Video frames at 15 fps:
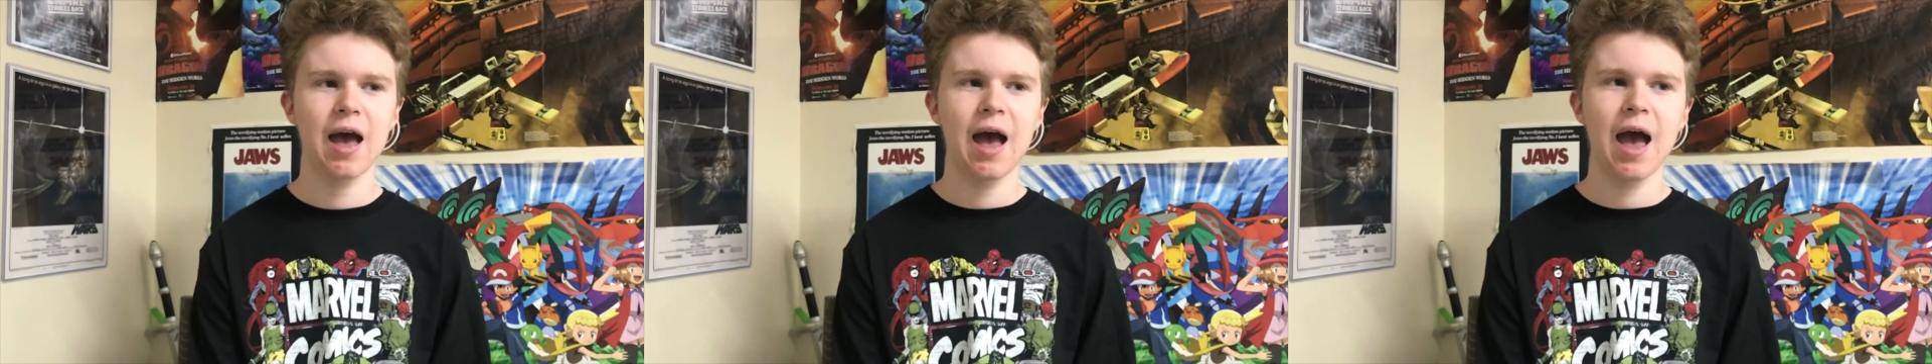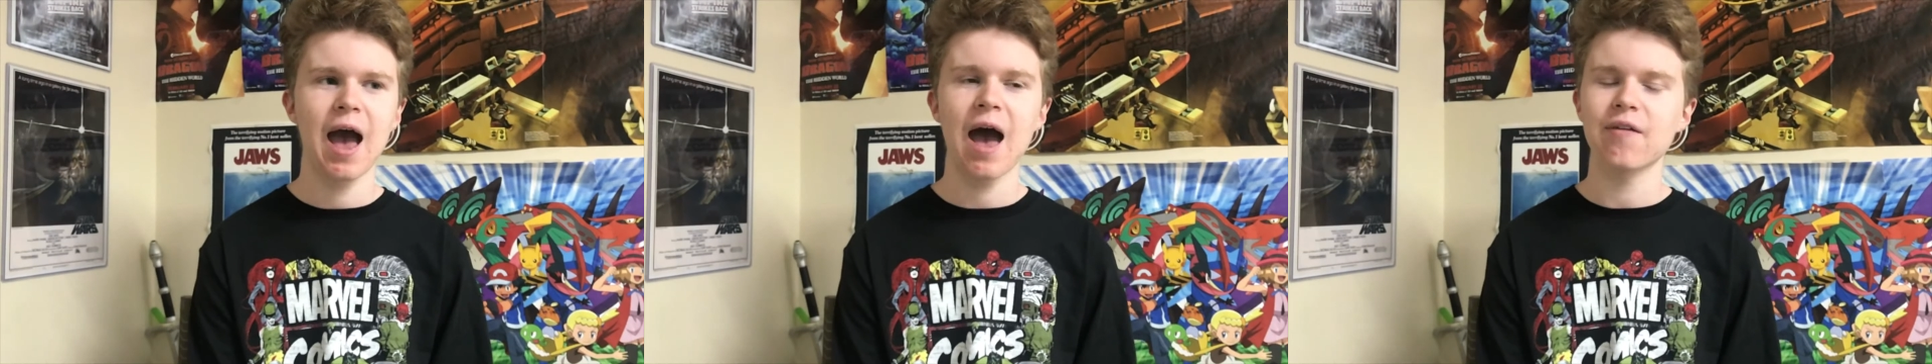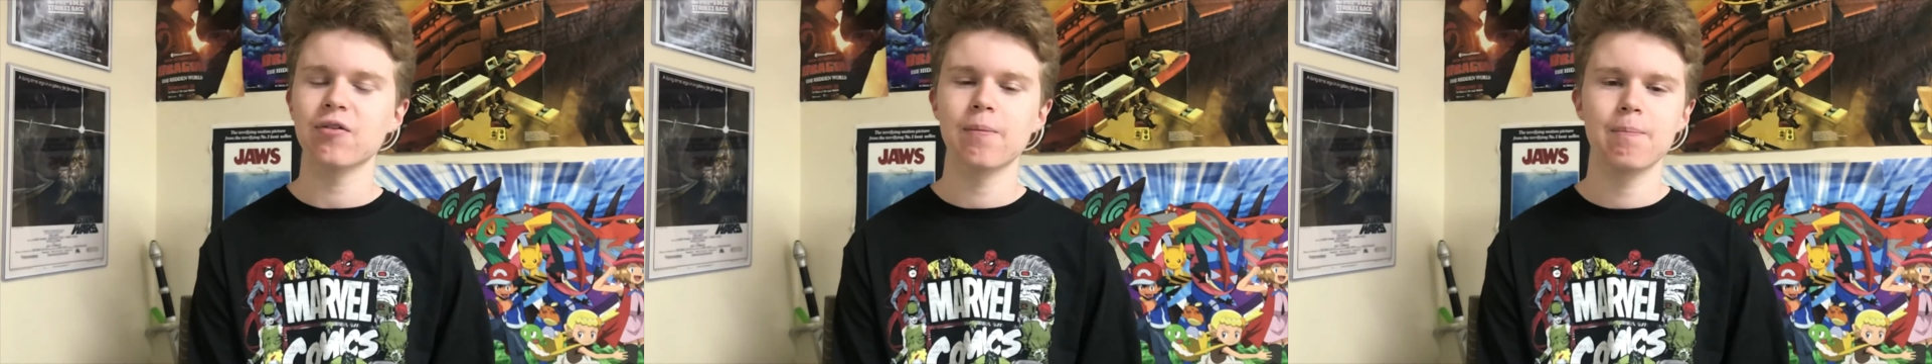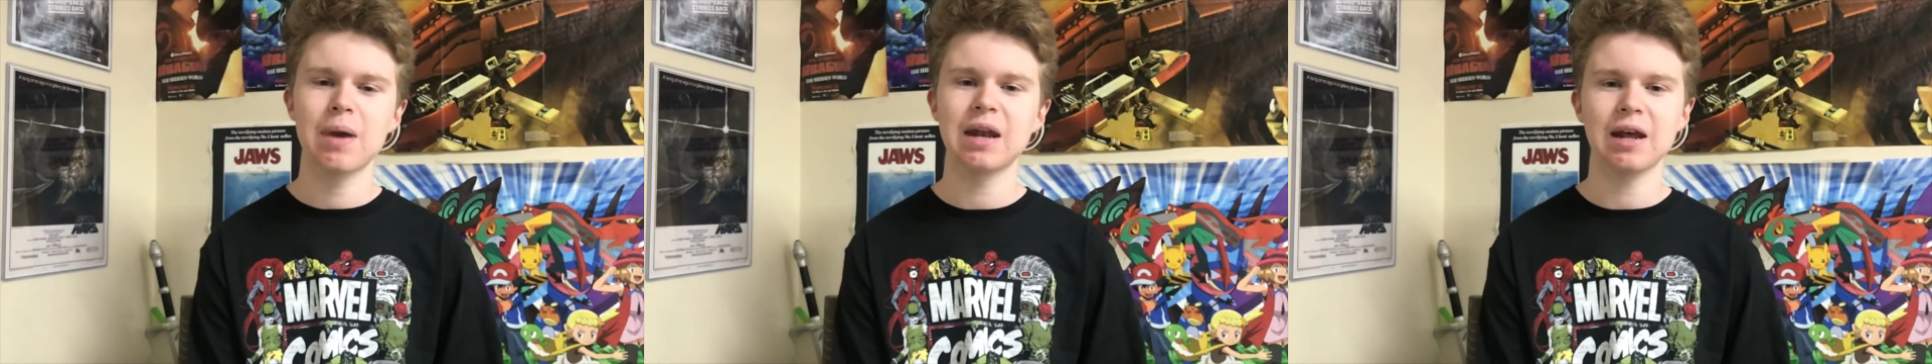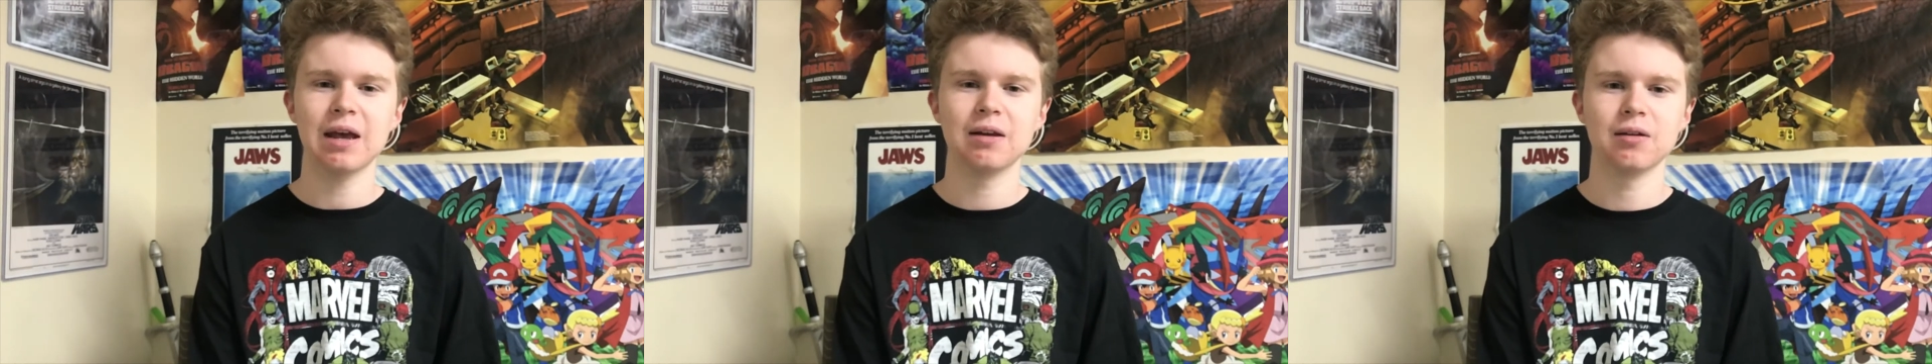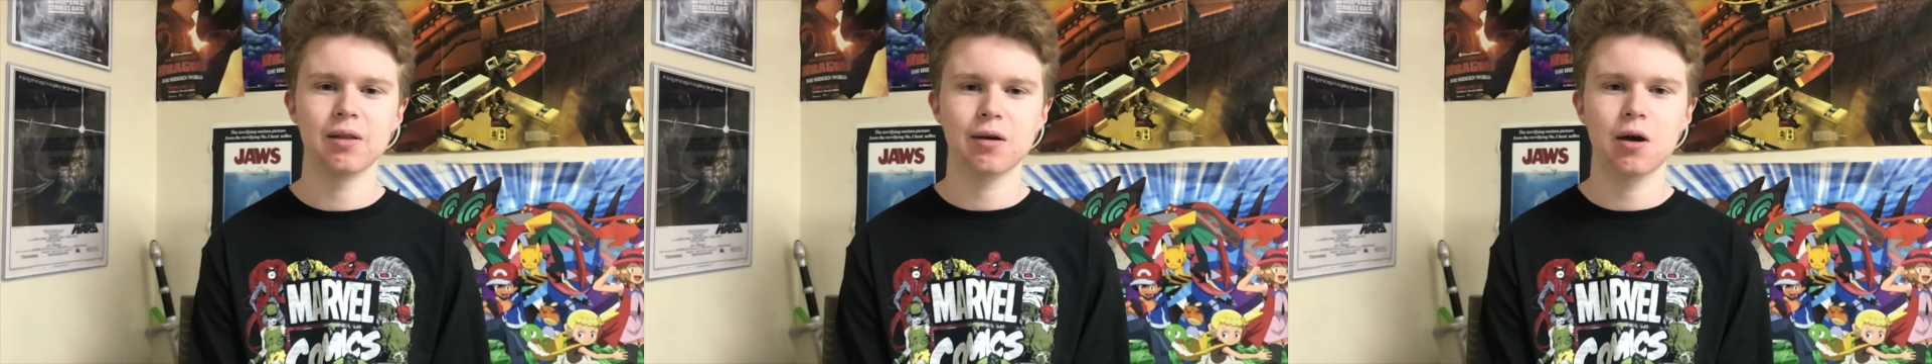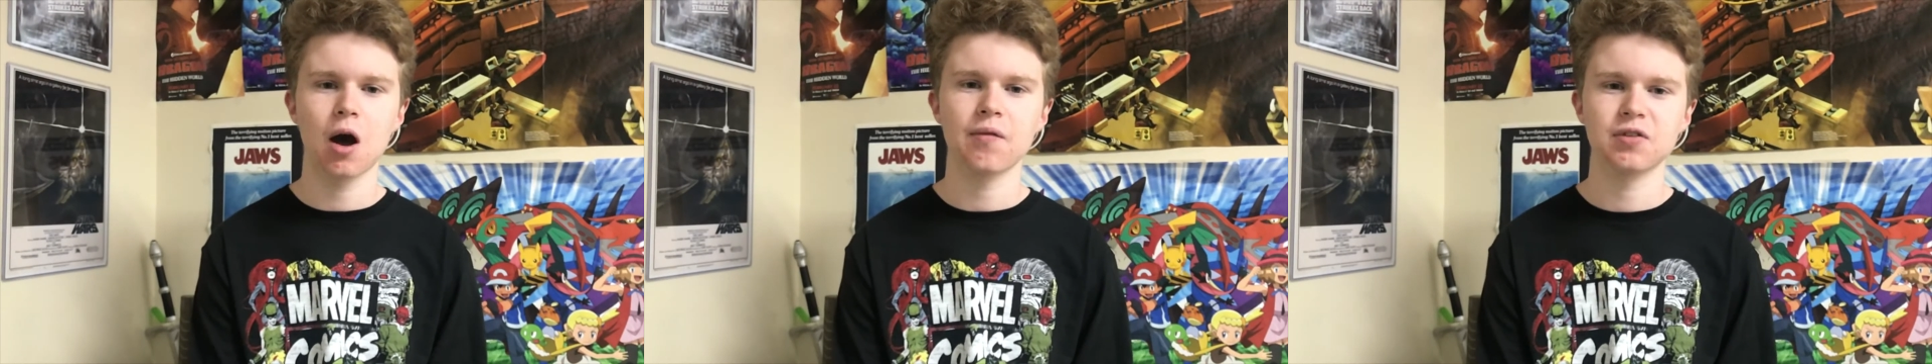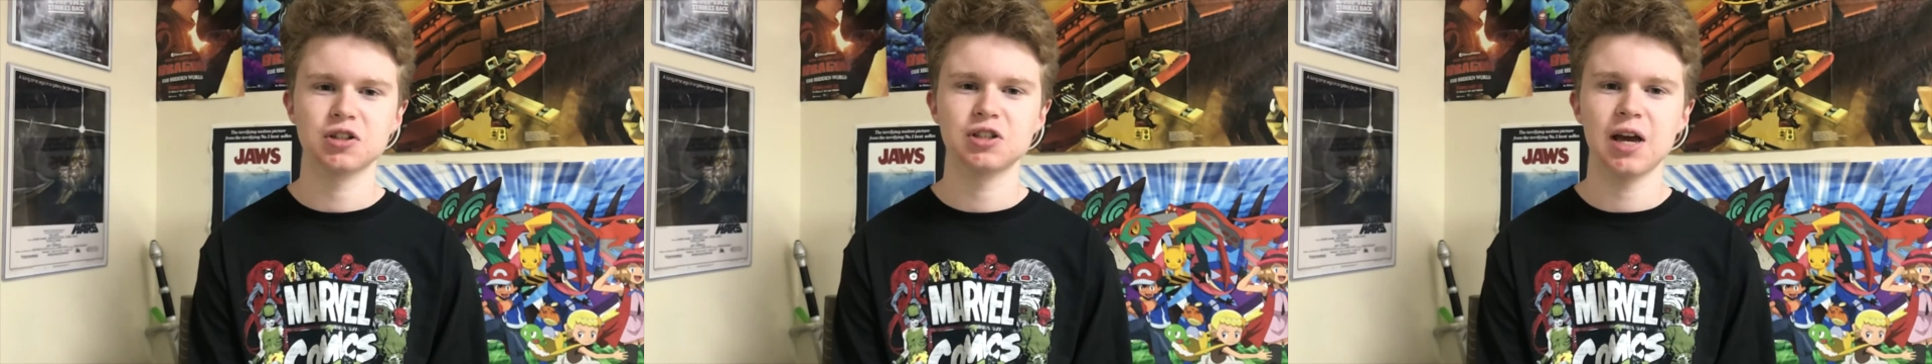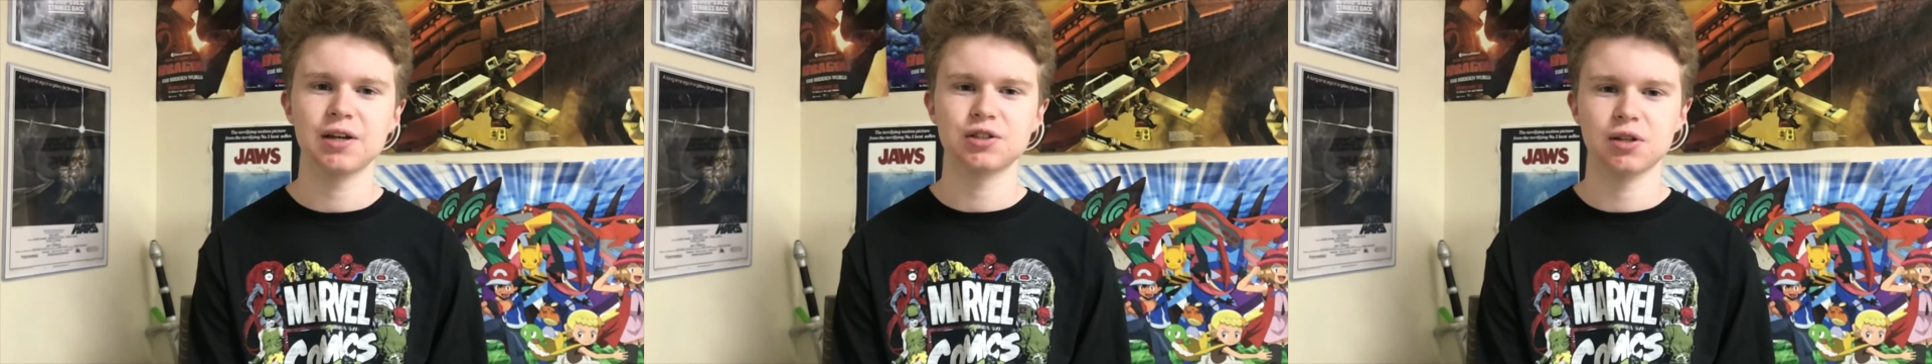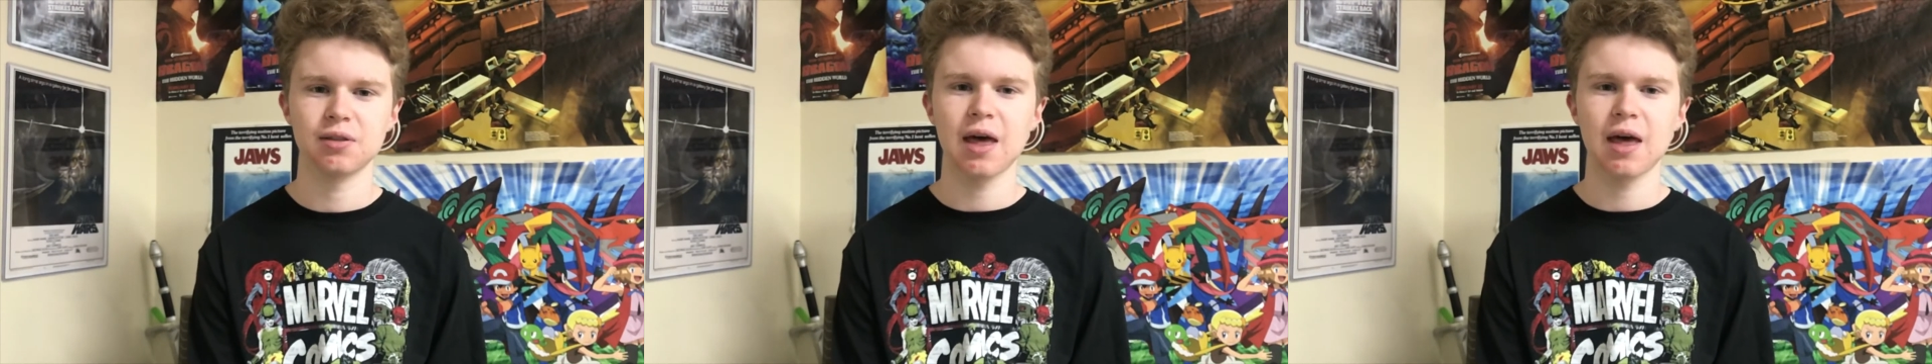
half a minute into the conversation,